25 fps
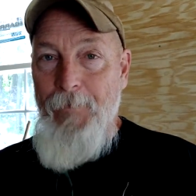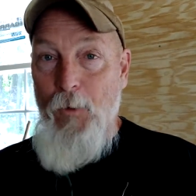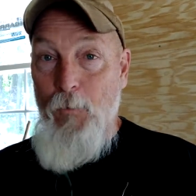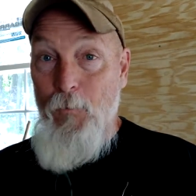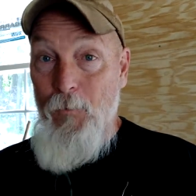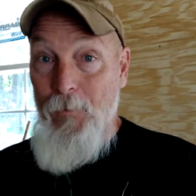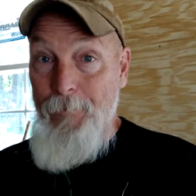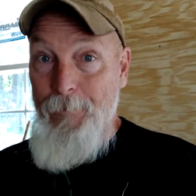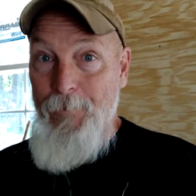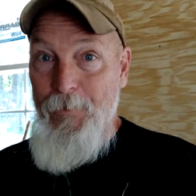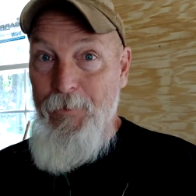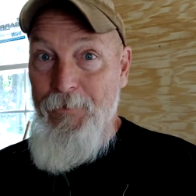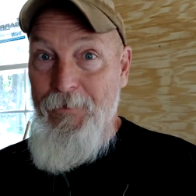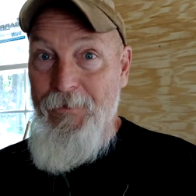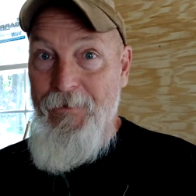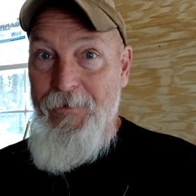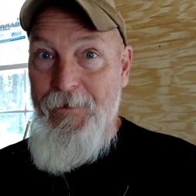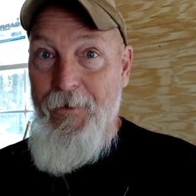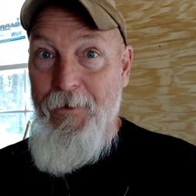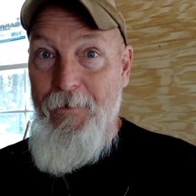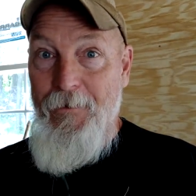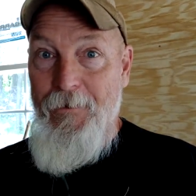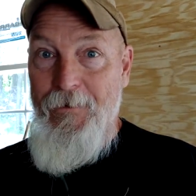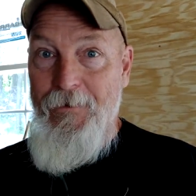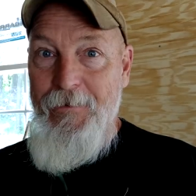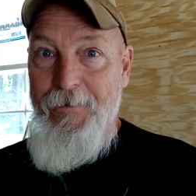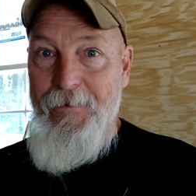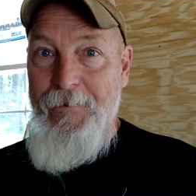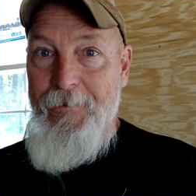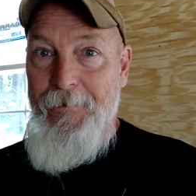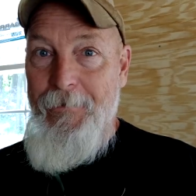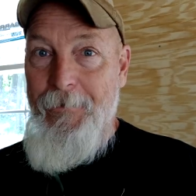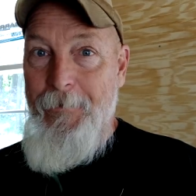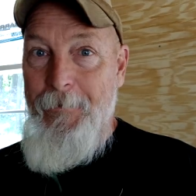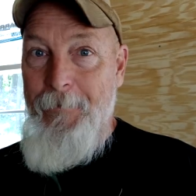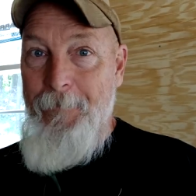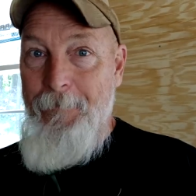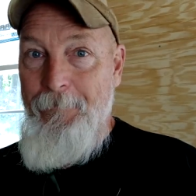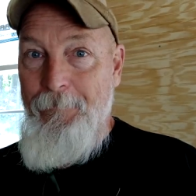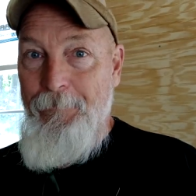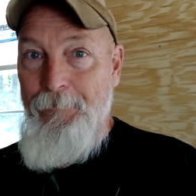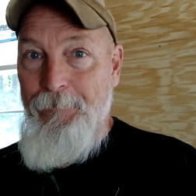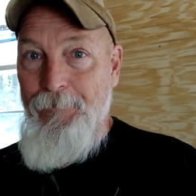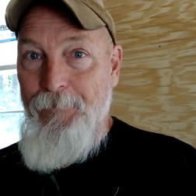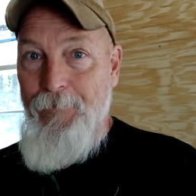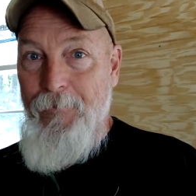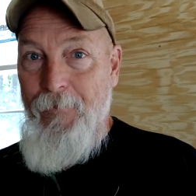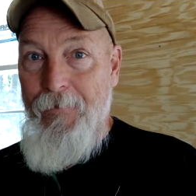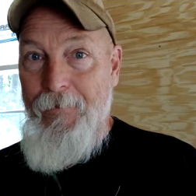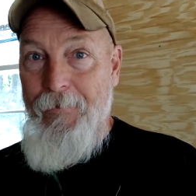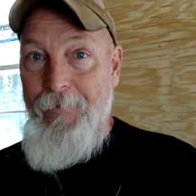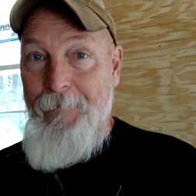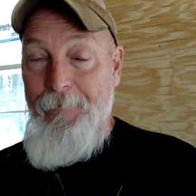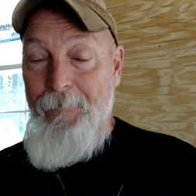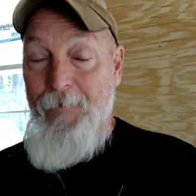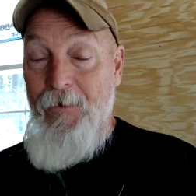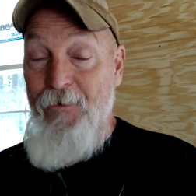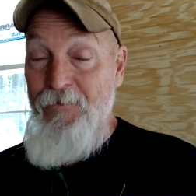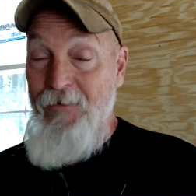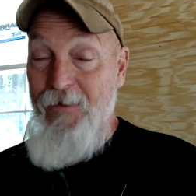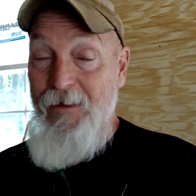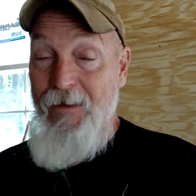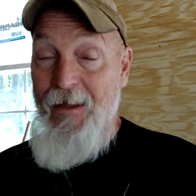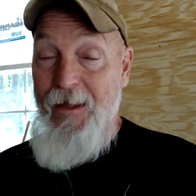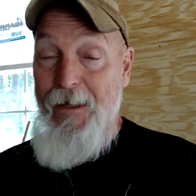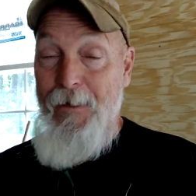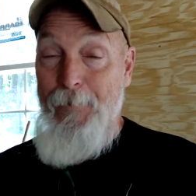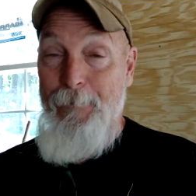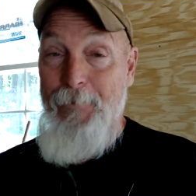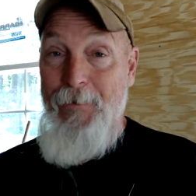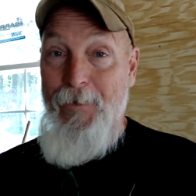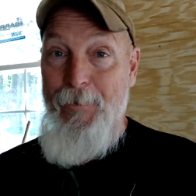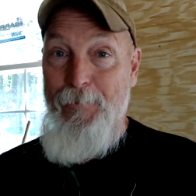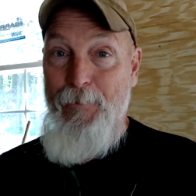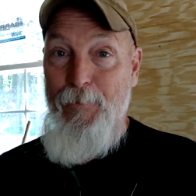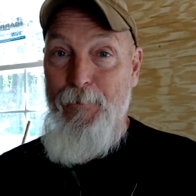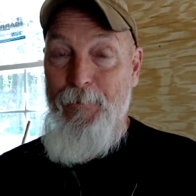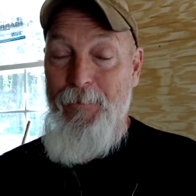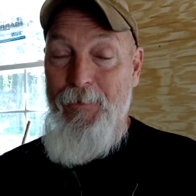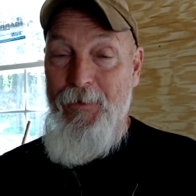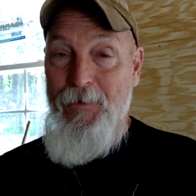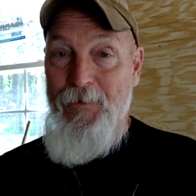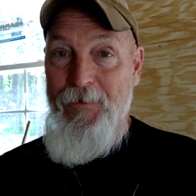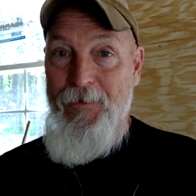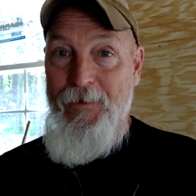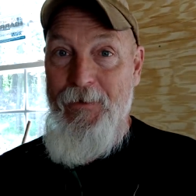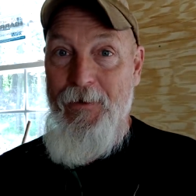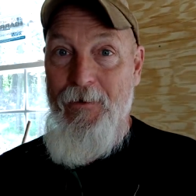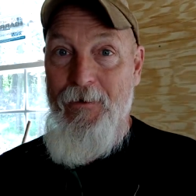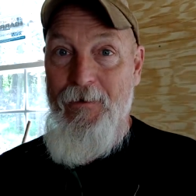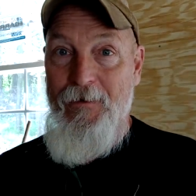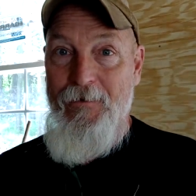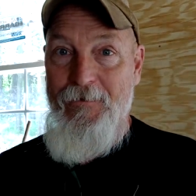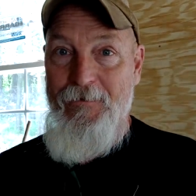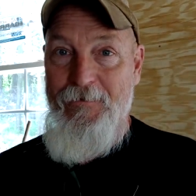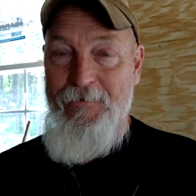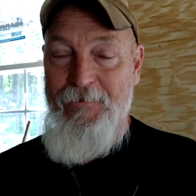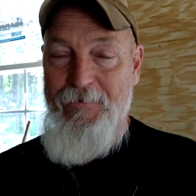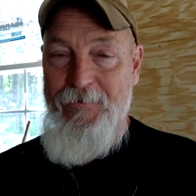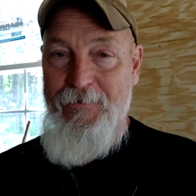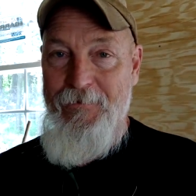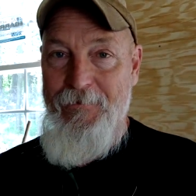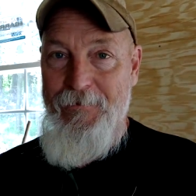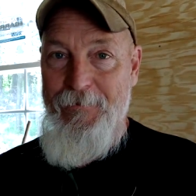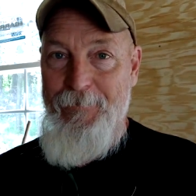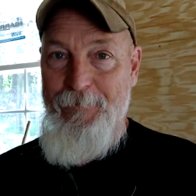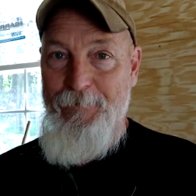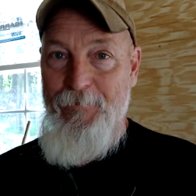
We're building an ark. There's a lot of people building arcs.